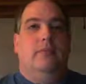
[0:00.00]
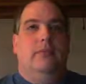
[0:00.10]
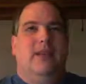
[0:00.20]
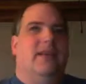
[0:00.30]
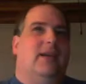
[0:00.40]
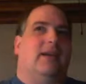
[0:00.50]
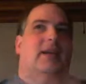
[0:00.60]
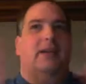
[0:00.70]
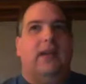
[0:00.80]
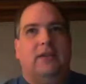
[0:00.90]
like a
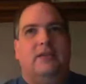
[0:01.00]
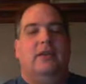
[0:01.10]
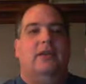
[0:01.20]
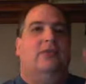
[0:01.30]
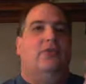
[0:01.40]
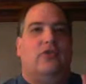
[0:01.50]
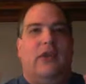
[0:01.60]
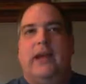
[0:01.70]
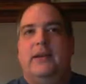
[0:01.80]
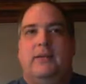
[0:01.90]
connected
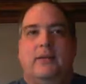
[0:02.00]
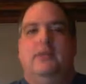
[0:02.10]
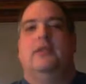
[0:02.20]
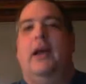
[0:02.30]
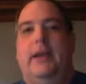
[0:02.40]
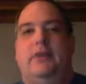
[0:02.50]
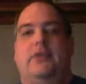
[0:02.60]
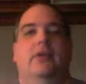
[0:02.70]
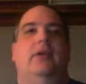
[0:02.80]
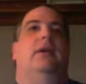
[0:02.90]
chat client
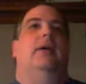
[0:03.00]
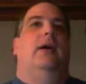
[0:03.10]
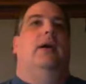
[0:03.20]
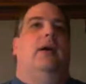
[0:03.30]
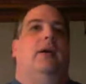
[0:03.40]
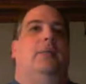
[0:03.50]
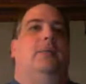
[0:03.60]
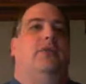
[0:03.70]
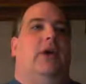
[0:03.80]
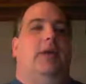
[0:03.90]

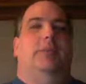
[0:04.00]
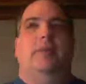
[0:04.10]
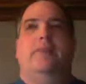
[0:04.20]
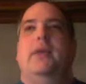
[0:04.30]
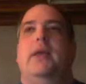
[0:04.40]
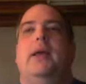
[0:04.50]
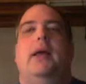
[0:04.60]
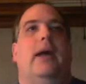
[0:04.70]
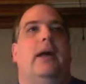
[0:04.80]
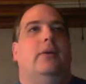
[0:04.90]
type.
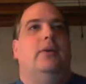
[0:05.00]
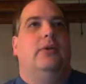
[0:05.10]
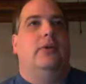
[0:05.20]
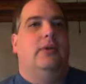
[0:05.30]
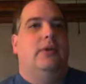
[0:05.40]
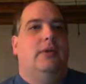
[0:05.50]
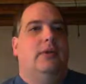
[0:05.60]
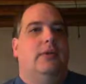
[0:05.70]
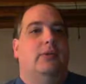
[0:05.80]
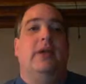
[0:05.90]
And
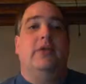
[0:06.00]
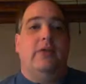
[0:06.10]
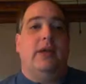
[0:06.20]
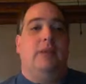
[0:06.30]
the reason that I'm